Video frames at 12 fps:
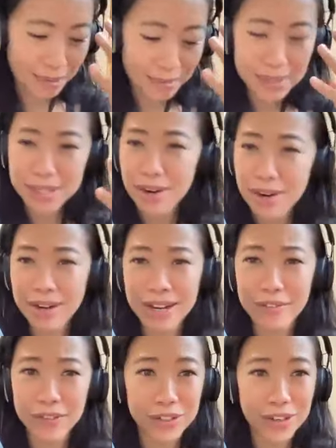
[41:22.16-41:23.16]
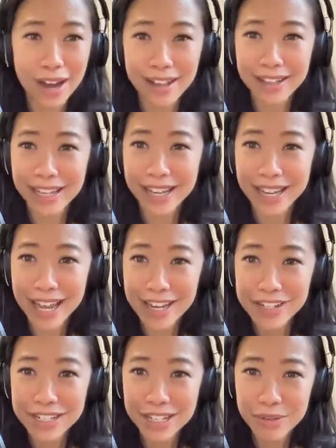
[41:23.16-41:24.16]
oh, I'm sorry, I forgot. Like, I
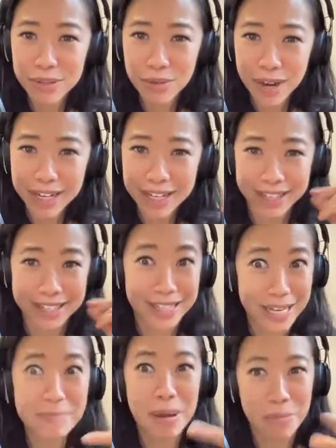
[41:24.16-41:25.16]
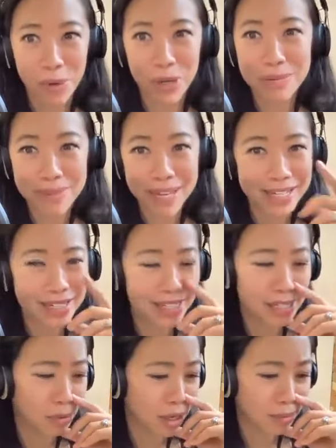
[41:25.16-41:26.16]
actually was writing this in my morning pages
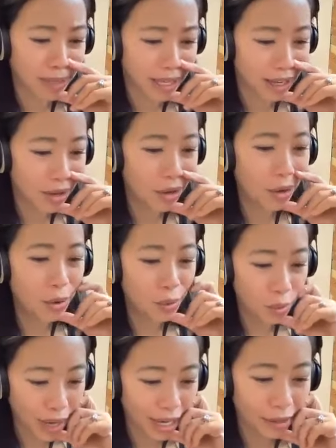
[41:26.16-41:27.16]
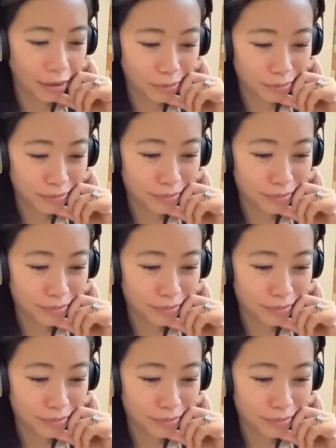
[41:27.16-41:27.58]
this morning. I'm like, wow,